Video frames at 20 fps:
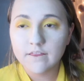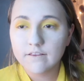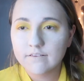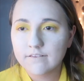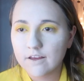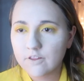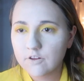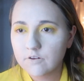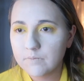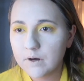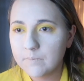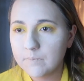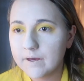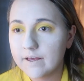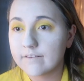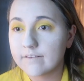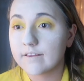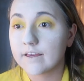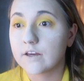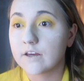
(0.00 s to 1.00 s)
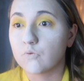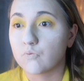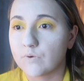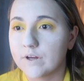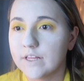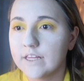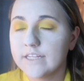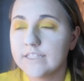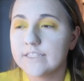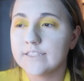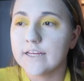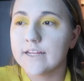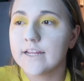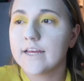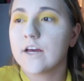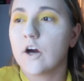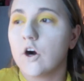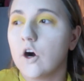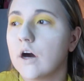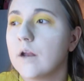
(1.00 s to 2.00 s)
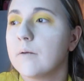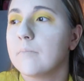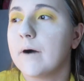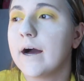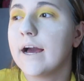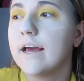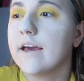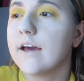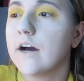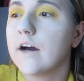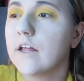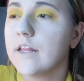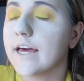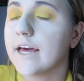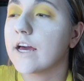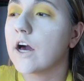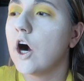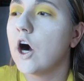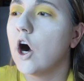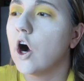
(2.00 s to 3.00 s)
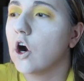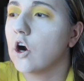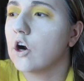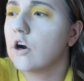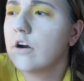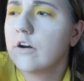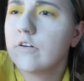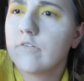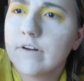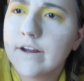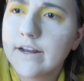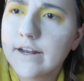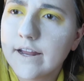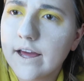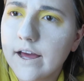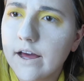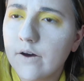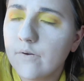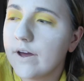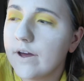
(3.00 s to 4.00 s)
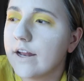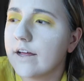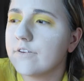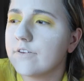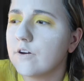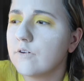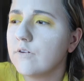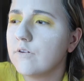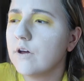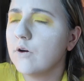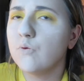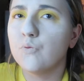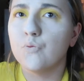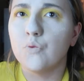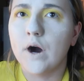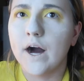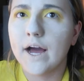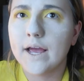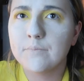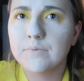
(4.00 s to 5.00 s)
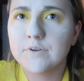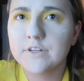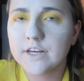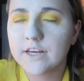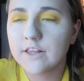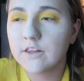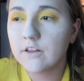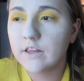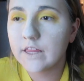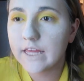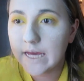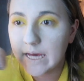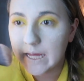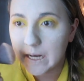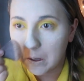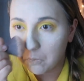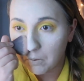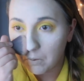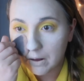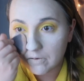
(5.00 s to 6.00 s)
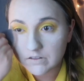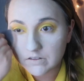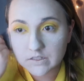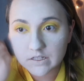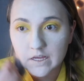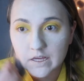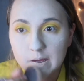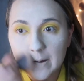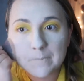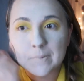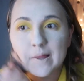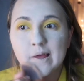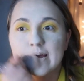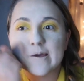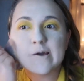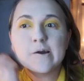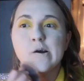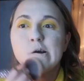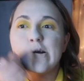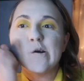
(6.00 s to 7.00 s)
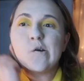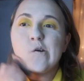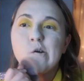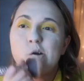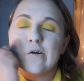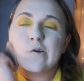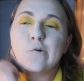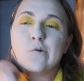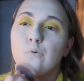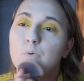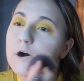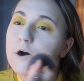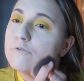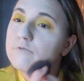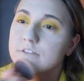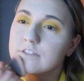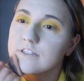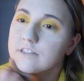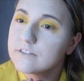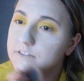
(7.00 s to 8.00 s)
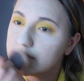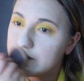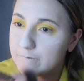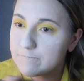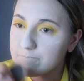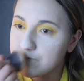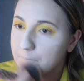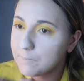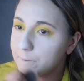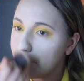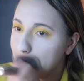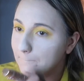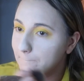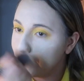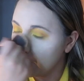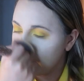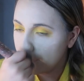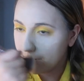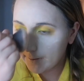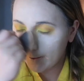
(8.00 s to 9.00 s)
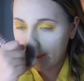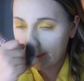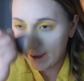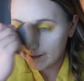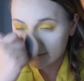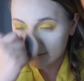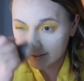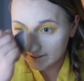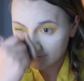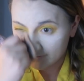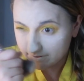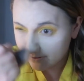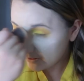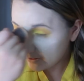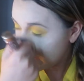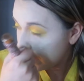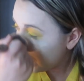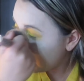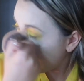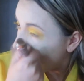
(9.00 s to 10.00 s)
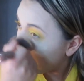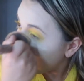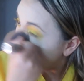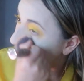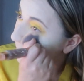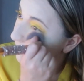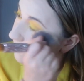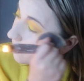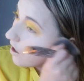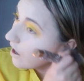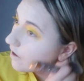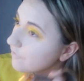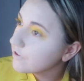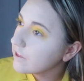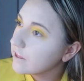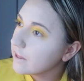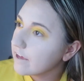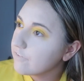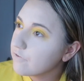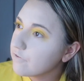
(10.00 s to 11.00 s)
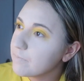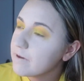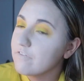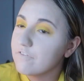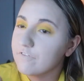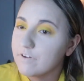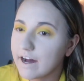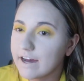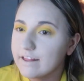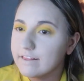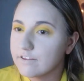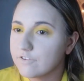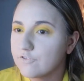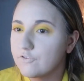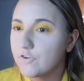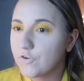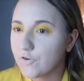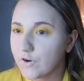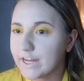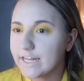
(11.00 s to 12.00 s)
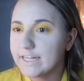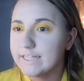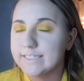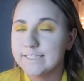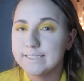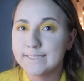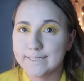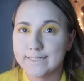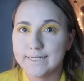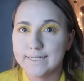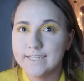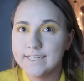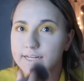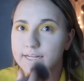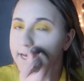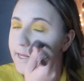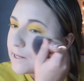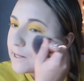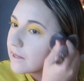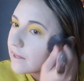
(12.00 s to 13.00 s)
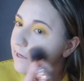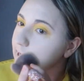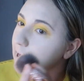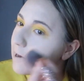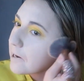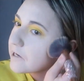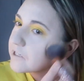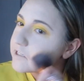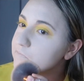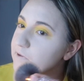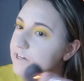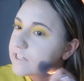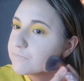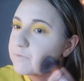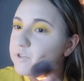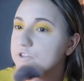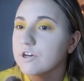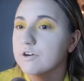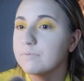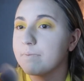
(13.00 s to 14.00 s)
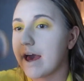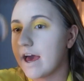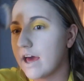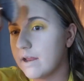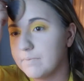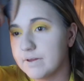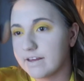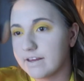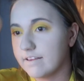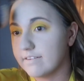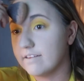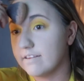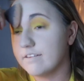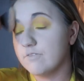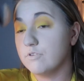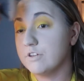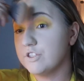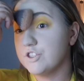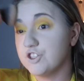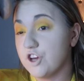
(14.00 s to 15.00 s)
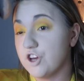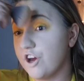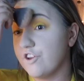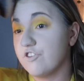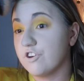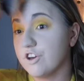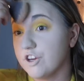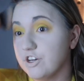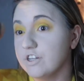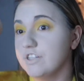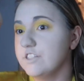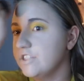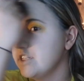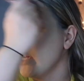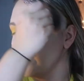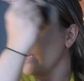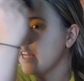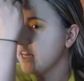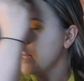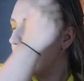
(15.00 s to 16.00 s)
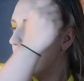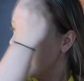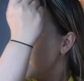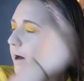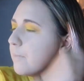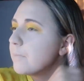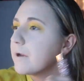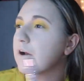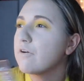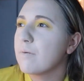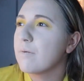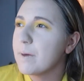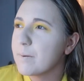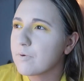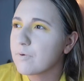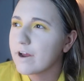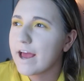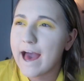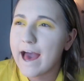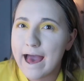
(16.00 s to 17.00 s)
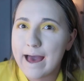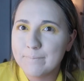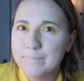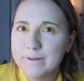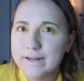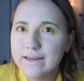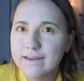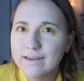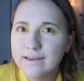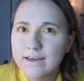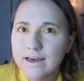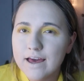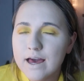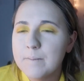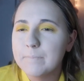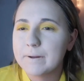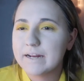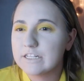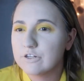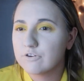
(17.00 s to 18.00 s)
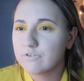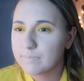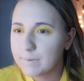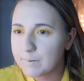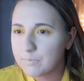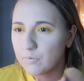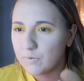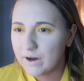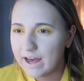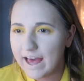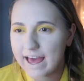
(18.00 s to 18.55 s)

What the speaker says: this other moment is like really sitting on my like heart right now, and I don't know why in particularly. And when I was looking up like quotes and stuff from the book, I literally could not for the life of me find this freaking scene, and it like actually makes me so mad because it was such a good scene, but I remember it happening, but I don't remember what